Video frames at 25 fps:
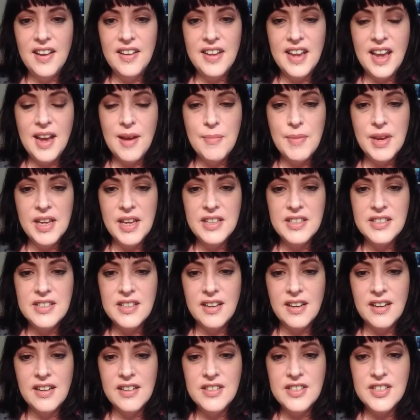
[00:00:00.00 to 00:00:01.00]
That makes
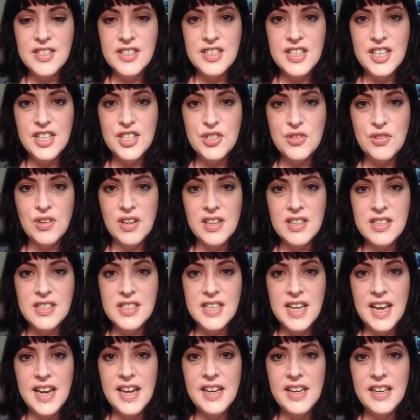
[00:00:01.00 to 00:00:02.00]
us
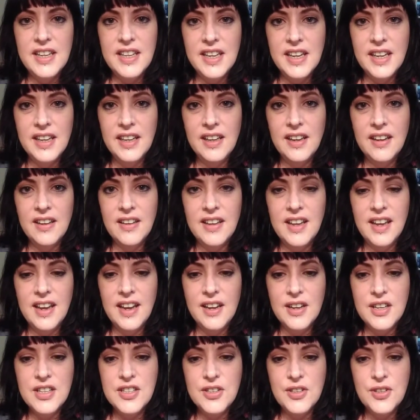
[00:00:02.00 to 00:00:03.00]
distrust anything
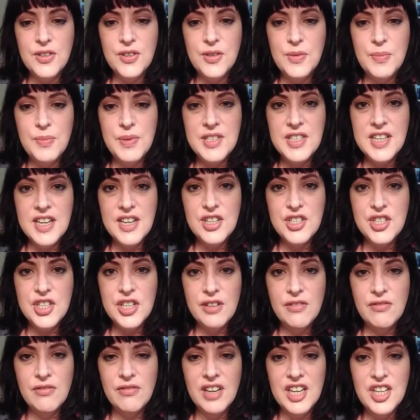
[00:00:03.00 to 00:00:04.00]
that could
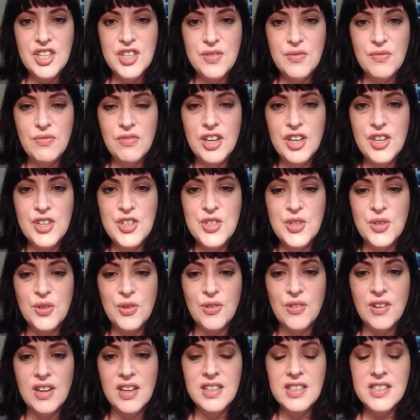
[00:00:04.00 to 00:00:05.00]
potentially
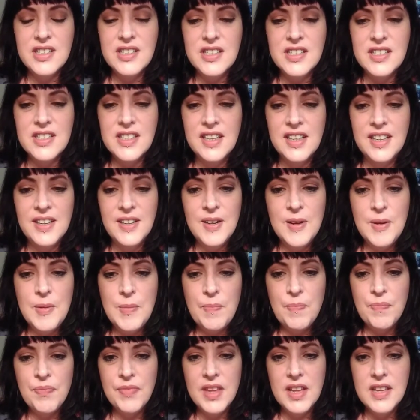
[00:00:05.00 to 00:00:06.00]
reassure us,
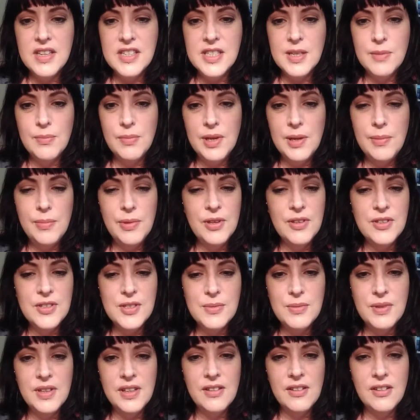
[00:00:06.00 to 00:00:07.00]
simply
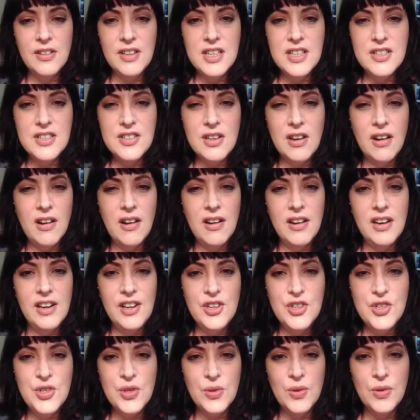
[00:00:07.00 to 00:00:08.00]
because we're not
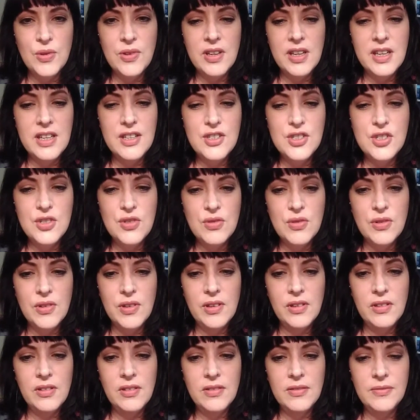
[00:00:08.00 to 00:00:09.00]
entirely sure that it's
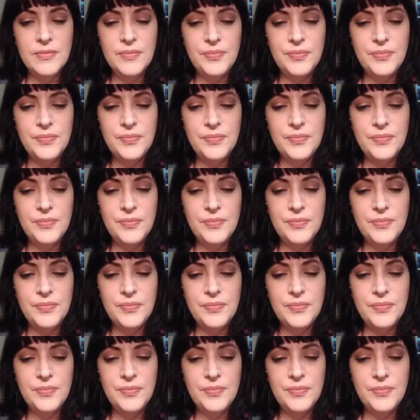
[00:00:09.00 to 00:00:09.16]
true.